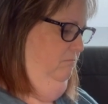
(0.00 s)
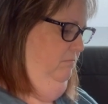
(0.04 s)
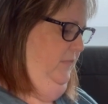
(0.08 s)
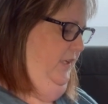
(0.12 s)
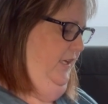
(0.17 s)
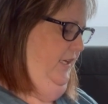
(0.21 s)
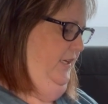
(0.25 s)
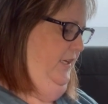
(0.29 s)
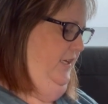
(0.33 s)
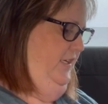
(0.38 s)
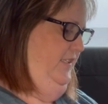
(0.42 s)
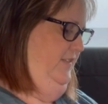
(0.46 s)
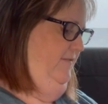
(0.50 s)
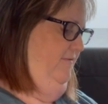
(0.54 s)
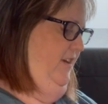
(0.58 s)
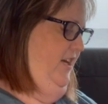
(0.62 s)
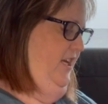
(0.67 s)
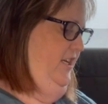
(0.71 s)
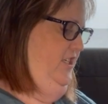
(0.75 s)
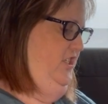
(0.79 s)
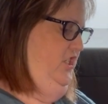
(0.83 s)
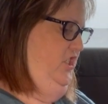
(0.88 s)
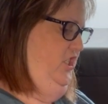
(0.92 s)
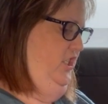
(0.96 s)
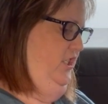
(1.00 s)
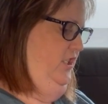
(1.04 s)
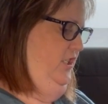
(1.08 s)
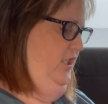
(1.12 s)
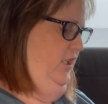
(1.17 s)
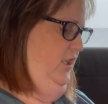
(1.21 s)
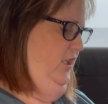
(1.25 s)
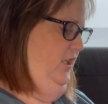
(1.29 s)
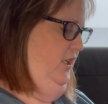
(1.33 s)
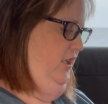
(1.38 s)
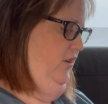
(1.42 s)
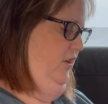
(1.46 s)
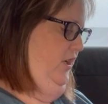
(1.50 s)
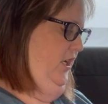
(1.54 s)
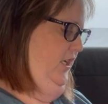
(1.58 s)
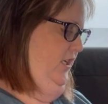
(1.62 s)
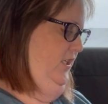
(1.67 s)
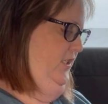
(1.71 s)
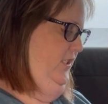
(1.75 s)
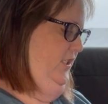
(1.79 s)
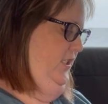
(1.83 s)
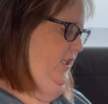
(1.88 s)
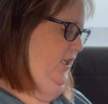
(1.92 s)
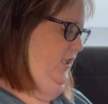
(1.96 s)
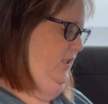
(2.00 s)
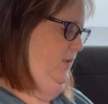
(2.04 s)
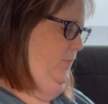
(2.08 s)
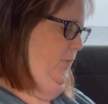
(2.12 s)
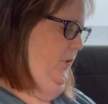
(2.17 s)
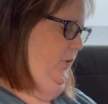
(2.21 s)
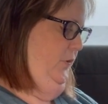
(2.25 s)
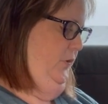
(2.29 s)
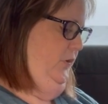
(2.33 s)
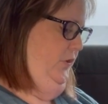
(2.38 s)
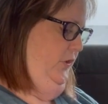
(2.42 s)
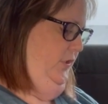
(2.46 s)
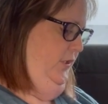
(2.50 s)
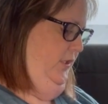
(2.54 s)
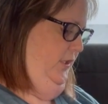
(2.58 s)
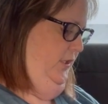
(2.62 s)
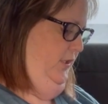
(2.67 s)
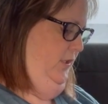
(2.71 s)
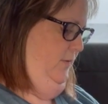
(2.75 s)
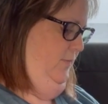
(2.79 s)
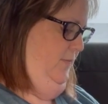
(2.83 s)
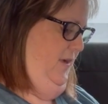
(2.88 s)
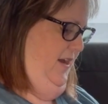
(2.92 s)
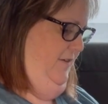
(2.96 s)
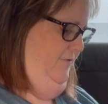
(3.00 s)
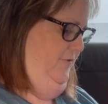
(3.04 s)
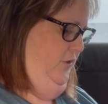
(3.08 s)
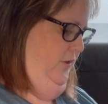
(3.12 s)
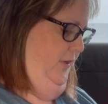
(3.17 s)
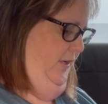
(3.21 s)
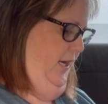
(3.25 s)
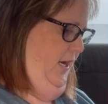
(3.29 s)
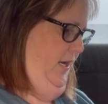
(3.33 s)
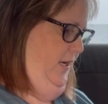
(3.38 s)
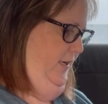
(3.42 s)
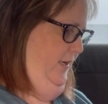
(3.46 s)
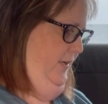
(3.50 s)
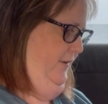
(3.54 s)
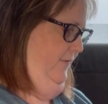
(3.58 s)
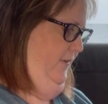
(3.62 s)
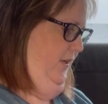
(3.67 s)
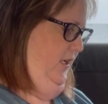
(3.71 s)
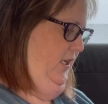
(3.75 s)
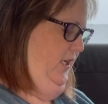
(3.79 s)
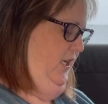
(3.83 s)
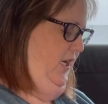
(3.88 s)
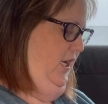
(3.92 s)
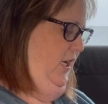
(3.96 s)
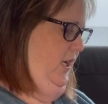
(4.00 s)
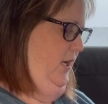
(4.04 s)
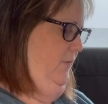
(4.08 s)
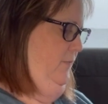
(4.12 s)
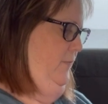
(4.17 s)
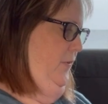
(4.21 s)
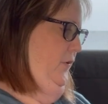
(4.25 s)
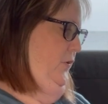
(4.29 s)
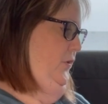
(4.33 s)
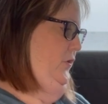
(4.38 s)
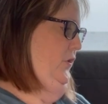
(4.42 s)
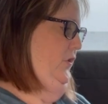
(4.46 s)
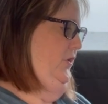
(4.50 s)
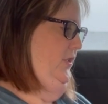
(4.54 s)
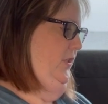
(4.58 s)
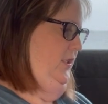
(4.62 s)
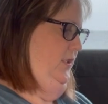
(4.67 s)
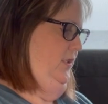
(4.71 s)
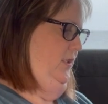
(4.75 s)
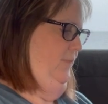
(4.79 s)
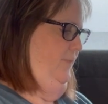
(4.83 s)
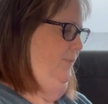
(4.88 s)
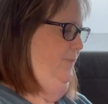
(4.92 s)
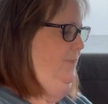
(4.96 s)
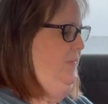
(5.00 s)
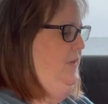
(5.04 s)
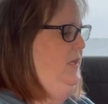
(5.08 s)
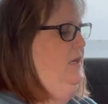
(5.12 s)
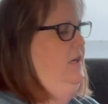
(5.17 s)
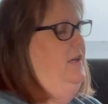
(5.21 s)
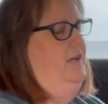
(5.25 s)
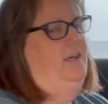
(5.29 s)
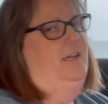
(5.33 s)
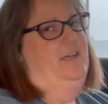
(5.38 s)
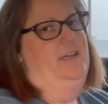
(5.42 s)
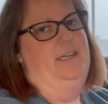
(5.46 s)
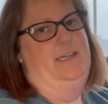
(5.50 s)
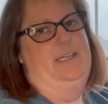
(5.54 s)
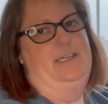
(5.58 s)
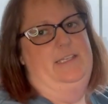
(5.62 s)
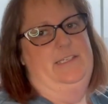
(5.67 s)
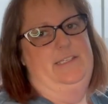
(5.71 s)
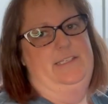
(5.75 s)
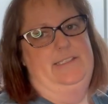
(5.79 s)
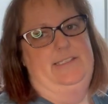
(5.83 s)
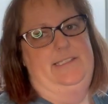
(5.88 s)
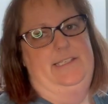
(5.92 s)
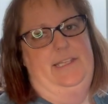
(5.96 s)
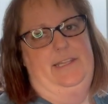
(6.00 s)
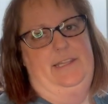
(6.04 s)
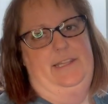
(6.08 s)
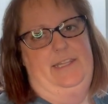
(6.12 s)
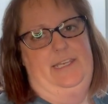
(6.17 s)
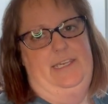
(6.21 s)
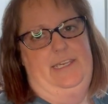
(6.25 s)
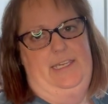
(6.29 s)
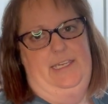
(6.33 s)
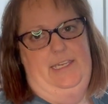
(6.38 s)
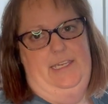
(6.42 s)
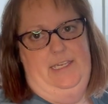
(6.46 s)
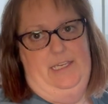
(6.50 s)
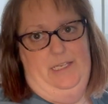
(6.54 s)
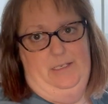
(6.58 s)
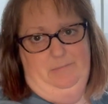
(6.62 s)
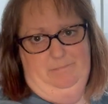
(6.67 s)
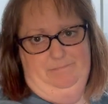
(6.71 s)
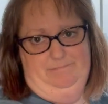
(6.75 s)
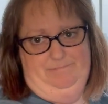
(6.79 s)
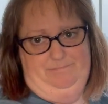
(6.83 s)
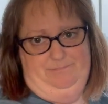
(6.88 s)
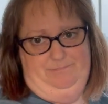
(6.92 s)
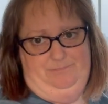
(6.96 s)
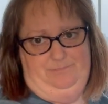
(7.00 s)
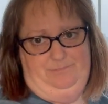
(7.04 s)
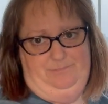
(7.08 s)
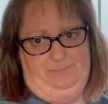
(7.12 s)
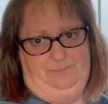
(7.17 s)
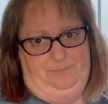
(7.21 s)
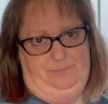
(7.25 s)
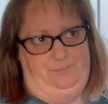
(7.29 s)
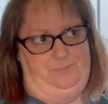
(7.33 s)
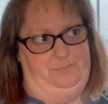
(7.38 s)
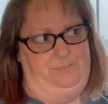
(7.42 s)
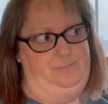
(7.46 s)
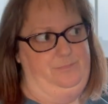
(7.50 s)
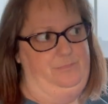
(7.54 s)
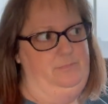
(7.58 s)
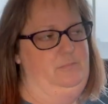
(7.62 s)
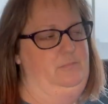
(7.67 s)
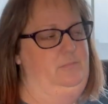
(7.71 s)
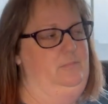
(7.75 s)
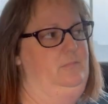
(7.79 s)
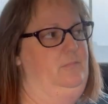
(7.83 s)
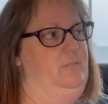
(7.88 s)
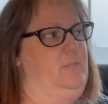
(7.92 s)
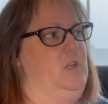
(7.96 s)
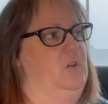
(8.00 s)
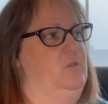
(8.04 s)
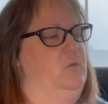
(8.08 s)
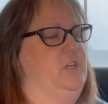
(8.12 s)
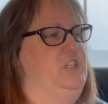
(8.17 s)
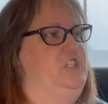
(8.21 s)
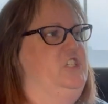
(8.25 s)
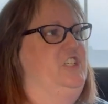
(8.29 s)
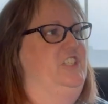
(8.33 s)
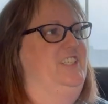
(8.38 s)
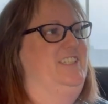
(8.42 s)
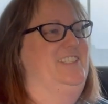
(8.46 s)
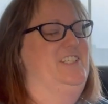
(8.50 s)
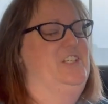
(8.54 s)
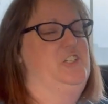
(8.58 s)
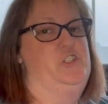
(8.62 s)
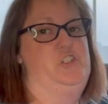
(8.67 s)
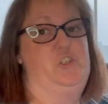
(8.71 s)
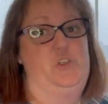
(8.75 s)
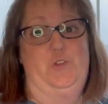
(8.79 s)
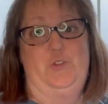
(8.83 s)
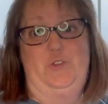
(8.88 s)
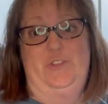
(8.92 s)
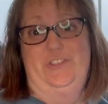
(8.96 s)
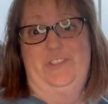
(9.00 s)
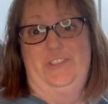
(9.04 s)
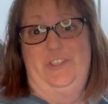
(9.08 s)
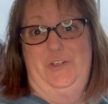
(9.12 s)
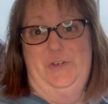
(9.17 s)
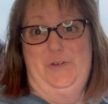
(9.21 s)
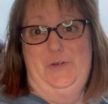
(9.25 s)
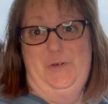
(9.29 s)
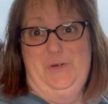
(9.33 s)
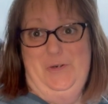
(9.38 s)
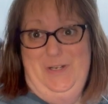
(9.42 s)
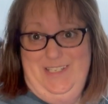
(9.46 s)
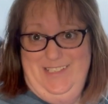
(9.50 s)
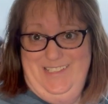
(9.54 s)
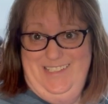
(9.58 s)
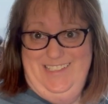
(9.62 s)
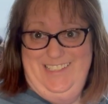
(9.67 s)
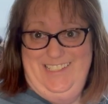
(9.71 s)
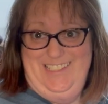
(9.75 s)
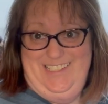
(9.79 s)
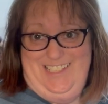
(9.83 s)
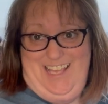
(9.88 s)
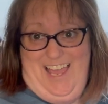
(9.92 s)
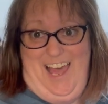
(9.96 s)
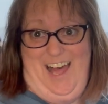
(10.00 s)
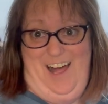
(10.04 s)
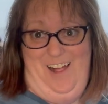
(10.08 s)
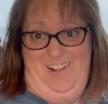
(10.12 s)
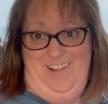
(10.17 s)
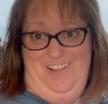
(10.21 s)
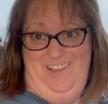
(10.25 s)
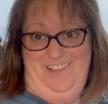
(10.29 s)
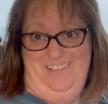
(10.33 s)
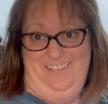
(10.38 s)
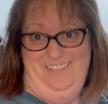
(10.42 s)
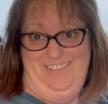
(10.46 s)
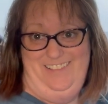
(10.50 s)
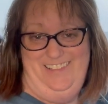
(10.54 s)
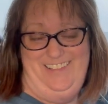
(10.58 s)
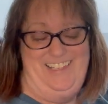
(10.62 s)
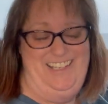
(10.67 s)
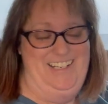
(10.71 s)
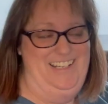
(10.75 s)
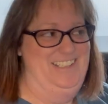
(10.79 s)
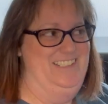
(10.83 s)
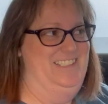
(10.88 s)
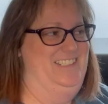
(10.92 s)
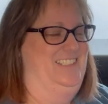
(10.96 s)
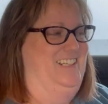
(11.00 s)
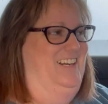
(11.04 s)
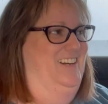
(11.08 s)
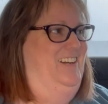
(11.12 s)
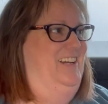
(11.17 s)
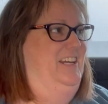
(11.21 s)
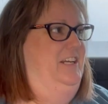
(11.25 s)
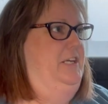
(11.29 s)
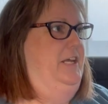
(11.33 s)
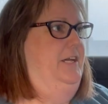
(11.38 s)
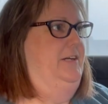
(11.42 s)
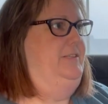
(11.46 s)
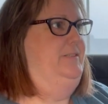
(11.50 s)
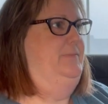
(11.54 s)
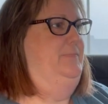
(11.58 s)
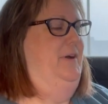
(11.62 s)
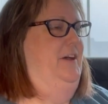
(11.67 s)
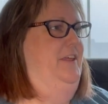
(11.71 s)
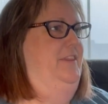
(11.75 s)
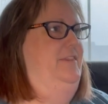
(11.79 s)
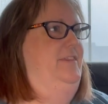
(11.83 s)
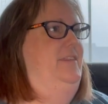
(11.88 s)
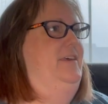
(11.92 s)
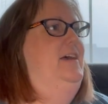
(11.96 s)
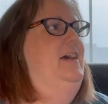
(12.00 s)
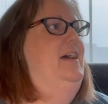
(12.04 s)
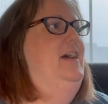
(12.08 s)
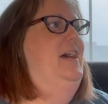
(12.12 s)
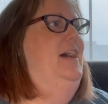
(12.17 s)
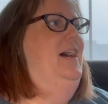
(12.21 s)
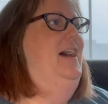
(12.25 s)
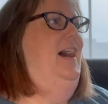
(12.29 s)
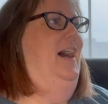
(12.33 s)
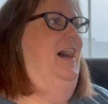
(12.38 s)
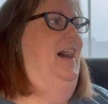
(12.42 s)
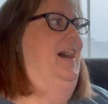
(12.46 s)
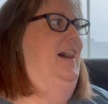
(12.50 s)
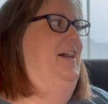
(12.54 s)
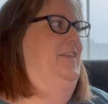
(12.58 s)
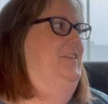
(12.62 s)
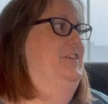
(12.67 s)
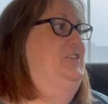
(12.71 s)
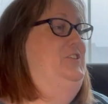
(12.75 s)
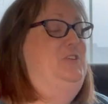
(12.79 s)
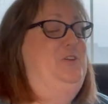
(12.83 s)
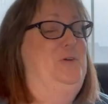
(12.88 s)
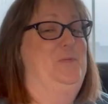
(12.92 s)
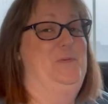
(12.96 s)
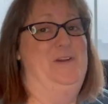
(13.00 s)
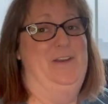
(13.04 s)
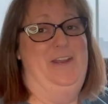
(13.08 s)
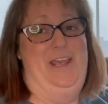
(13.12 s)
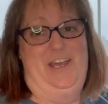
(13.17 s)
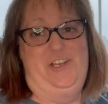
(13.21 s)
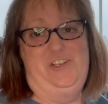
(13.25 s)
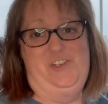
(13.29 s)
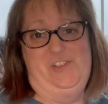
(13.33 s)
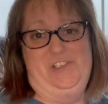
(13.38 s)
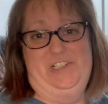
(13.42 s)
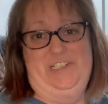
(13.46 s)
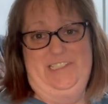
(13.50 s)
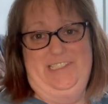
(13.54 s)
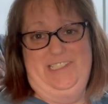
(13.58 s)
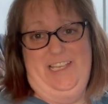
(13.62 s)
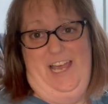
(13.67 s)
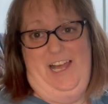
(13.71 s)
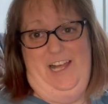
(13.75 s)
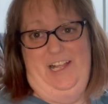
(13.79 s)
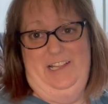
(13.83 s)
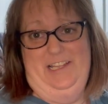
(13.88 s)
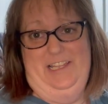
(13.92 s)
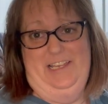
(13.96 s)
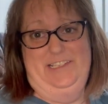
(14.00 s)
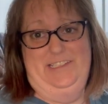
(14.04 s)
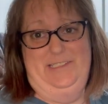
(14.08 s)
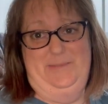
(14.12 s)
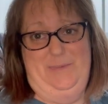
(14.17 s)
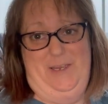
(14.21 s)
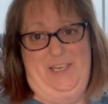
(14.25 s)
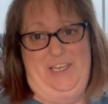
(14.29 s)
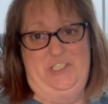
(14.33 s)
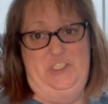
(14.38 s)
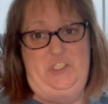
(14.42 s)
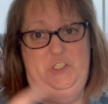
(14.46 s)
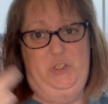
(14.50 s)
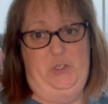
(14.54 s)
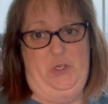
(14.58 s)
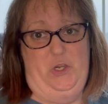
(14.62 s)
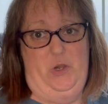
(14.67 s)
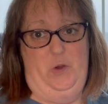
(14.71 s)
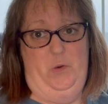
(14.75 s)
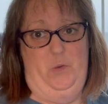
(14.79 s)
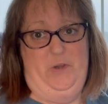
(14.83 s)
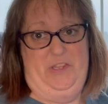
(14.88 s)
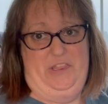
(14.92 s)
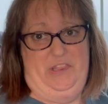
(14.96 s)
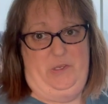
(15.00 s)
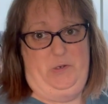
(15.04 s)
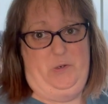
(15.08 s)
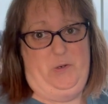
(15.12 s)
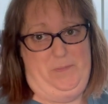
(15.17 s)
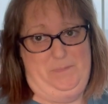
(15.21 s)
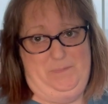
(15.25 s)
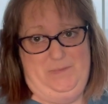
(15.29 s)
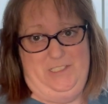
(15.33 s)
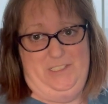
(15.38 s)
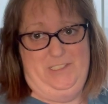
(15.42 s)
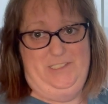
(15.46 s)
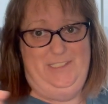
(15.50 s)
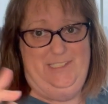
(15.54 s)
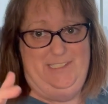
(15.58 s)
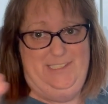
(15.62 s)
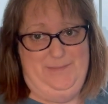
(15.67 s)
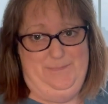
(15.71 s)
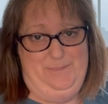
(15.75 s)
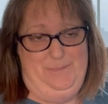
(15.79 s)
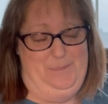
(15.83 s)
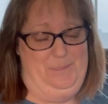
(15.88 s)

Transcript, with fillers: it has vanished into the United States postal system after it got out of the Canadian postal system is the Witchy Stitcher's new Sal that is starting next month. Uh, the Supernatural Sal is made to go with cryptids.